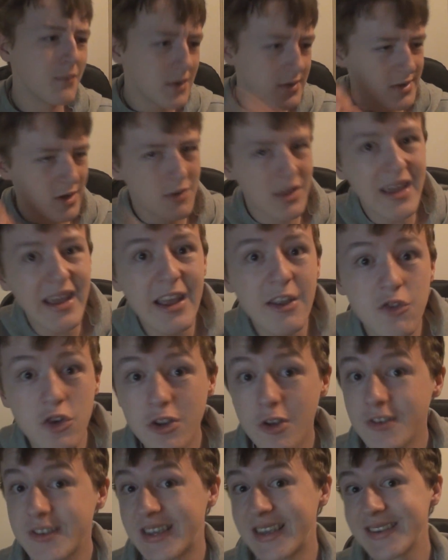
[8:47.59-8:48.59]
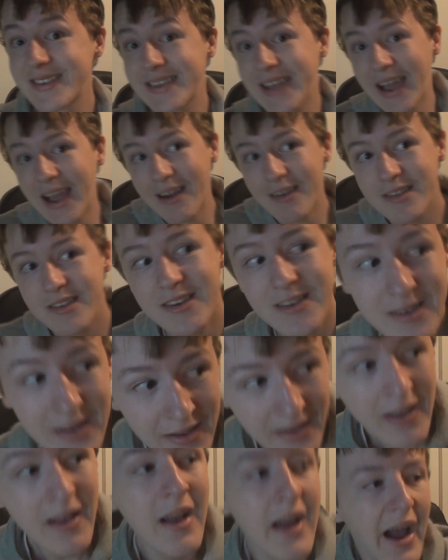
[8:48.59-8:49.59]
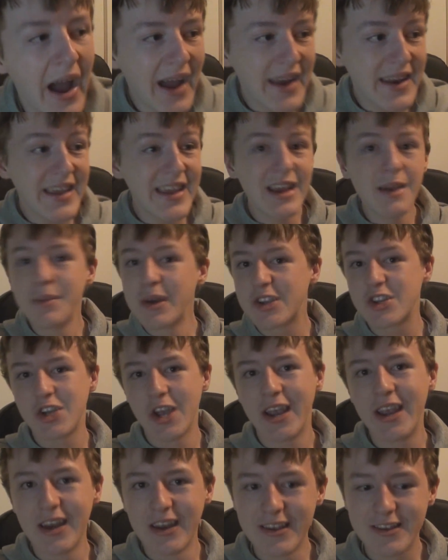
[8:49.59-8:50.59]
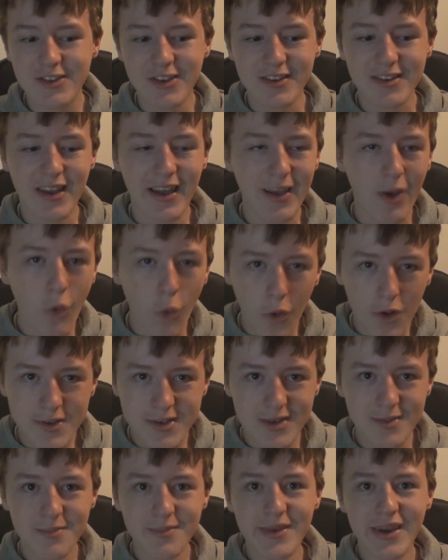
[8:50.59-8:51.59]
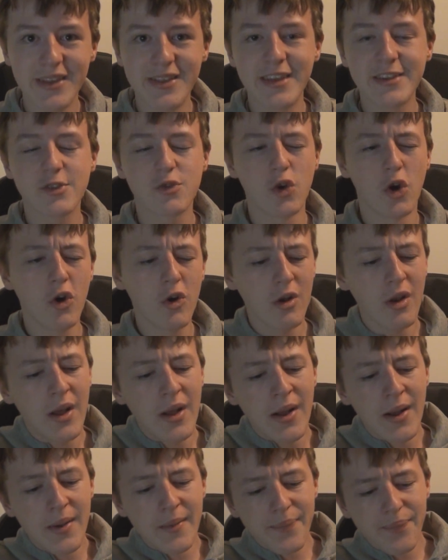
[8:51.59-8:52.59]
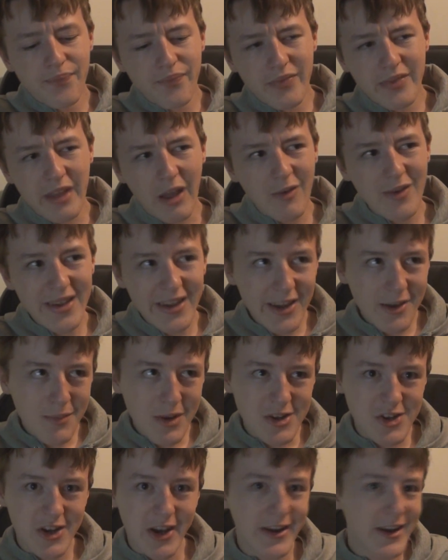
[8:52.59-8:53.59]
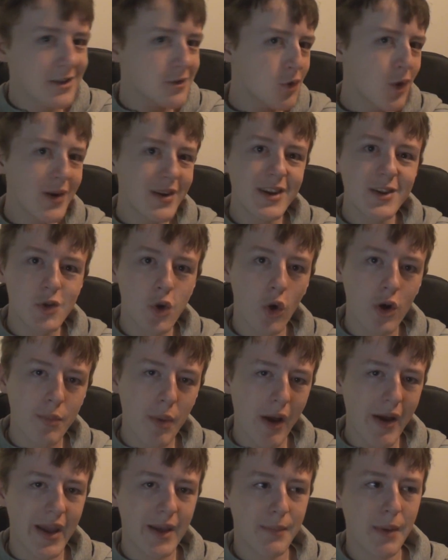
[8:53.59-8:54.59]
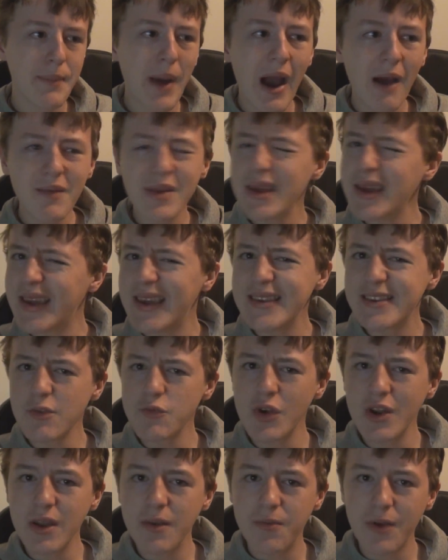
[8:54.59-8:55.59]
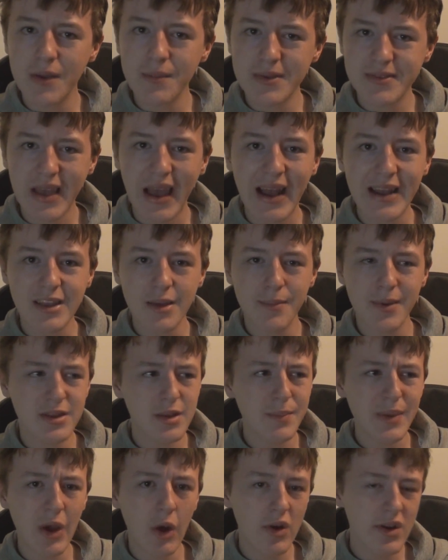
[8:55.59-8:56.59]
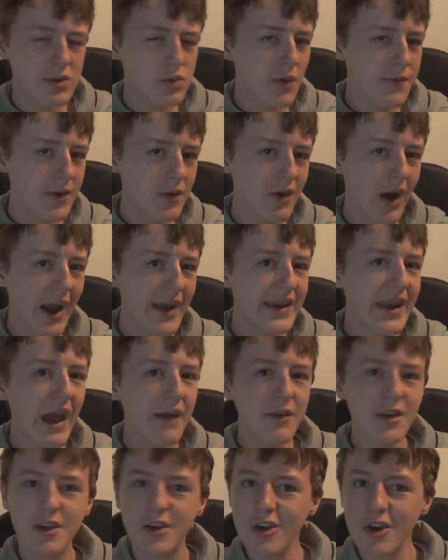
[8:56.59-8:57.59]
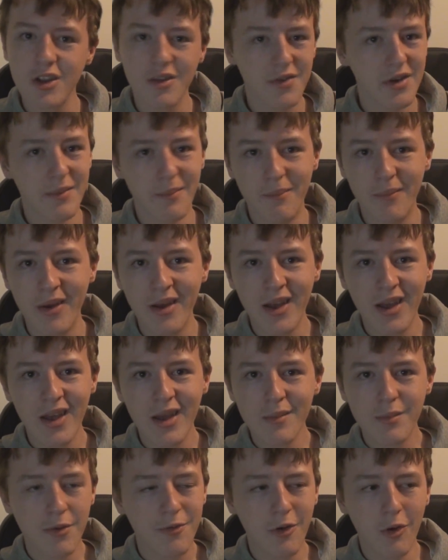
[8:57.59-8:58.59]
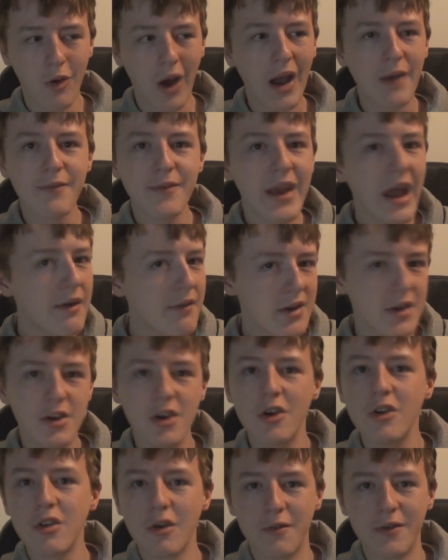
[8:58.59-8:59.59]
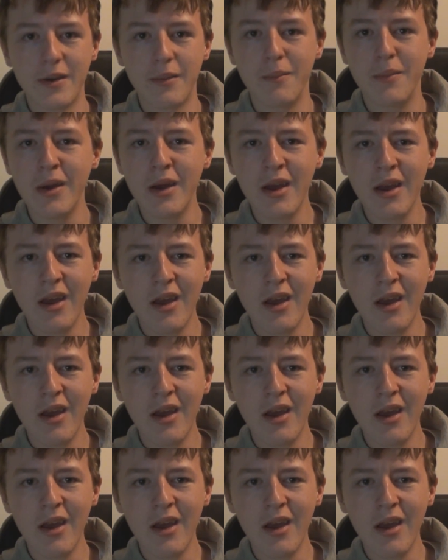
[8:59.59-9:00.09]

So they introduce his character, and Ian McShane is just, like, awesome in this role. Now, Ian McShane, let's quickly talk about him. Apparently, he's a really famous actor, but to be honest with you, I never heard of him before. I've never heard of him.